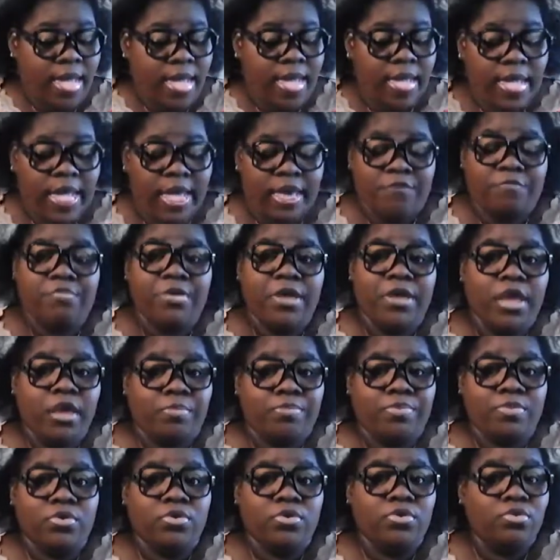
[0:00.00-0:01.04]
If
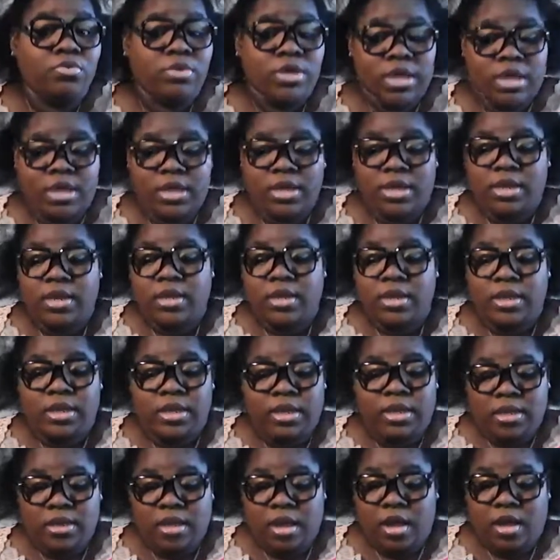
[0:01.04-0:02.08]
people can
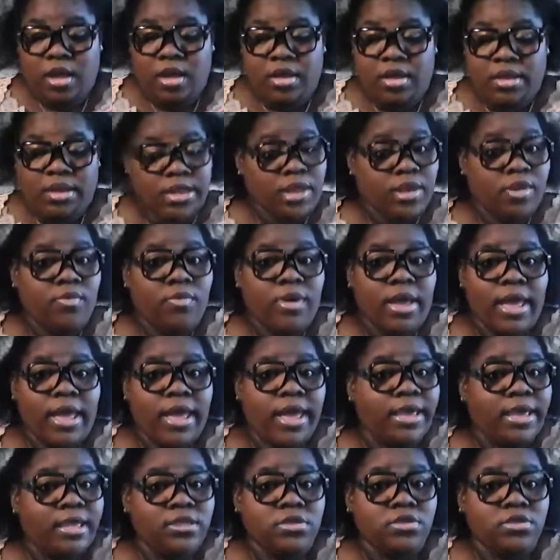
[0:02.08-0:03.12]
uh, get
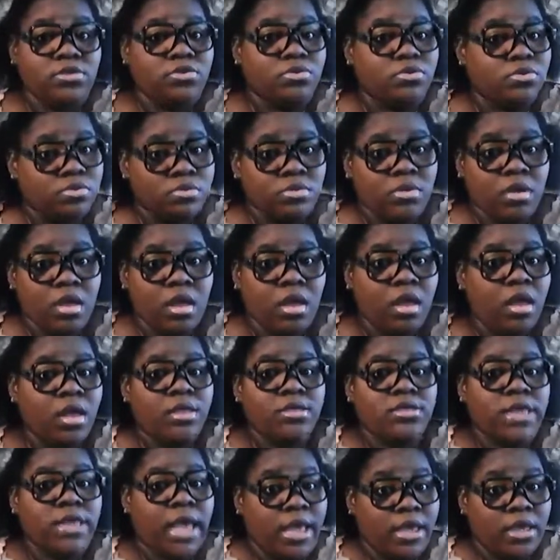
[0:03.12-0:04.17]
away to
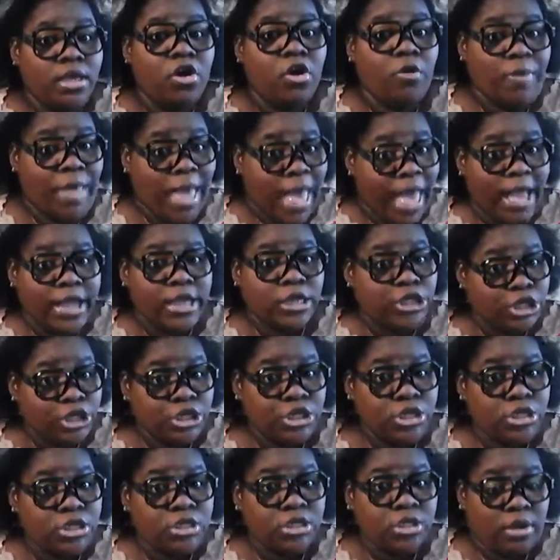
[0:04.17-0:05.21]
take your
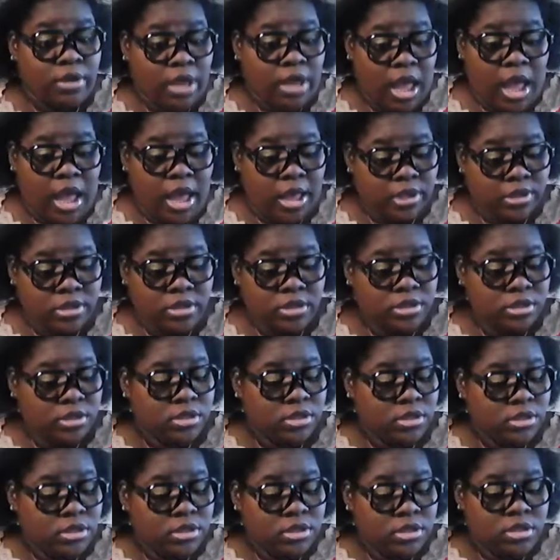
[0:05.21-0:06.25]
packages, okay,
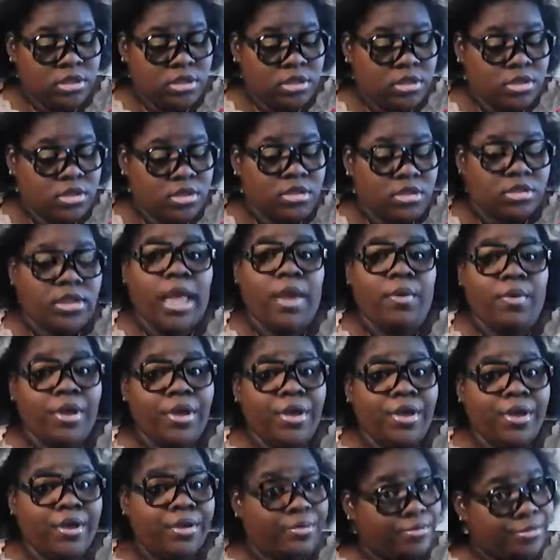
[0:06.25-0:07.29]
they
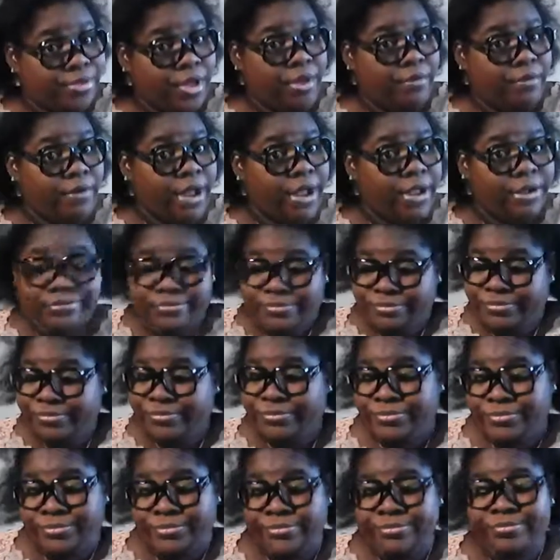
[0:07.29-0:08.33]
will. All right?
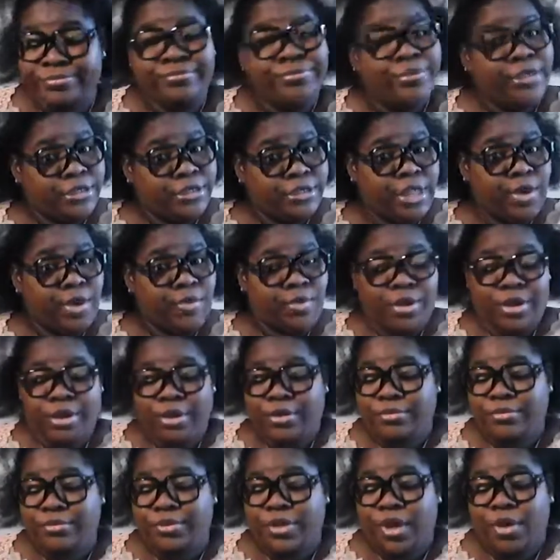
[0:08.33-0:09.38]
Mm-hmm. Yes, they
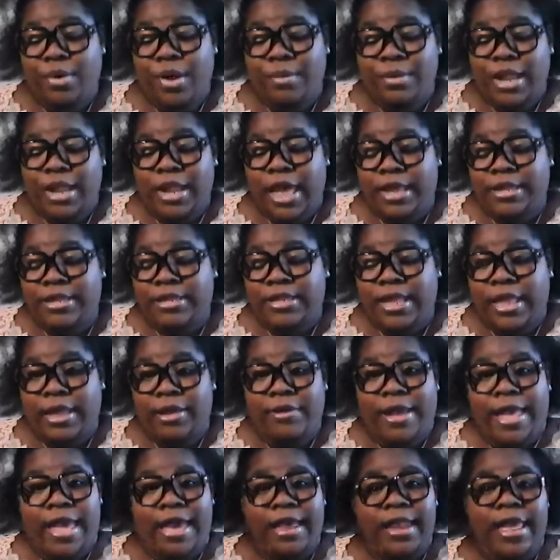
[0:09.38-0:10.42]
will. So I'm glad that they don't
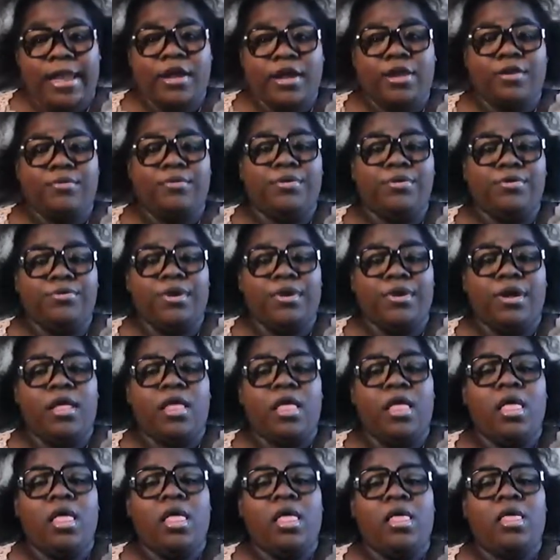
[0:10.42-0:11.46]
have that going on.
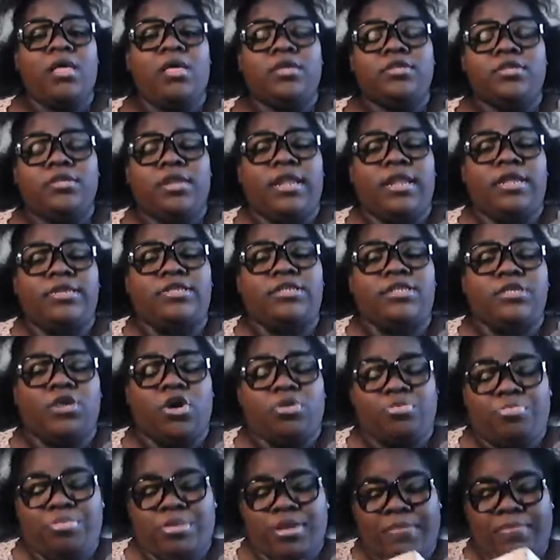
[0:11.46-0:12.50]
So let's just
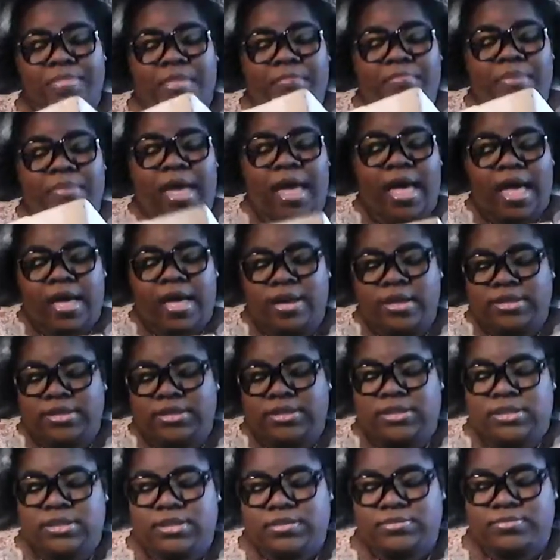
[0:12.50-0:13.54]
open up the
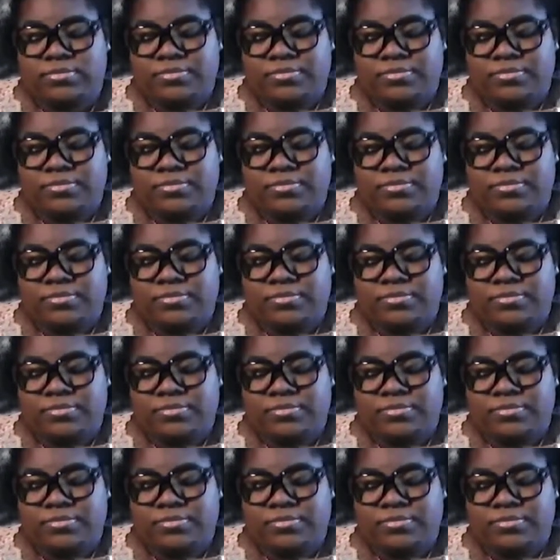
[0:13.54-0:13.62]
box.